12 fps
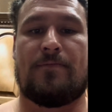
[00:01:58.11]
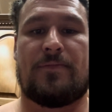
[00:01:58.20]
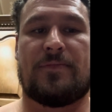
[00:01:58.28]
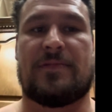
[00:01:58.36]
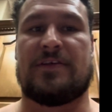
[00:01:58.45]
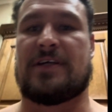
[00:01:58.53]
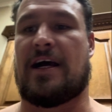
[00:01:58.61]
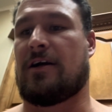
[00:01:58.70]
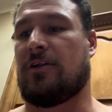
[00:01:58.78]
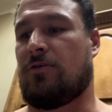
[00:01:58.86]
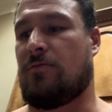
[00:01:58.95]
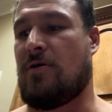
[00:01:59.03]
to talk
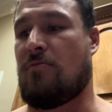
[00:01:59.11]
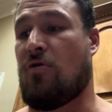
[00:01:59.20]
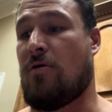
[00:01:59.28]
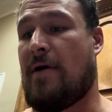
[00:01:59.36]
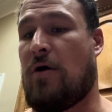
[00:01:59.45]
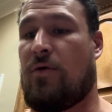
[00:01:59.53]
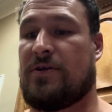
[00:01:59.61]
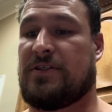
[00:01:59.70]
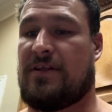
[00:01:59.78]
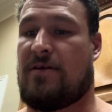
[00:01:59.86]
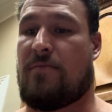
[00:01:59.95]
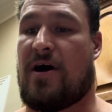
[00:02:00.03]
a little bit more about
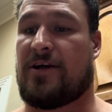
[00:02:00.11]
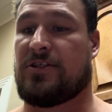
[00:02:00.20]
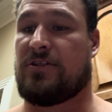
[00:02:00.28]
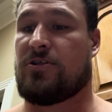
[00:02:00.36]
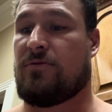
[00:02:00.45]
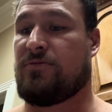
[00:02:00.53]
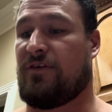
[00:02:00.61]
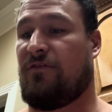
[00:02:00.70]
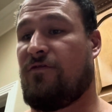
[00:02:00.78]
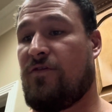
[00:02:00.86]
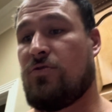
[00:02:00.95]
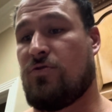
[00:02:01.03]
what's in the box in terms of
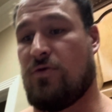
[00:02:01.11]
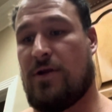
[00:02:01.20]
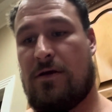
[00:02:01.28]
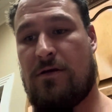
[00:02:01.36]
food,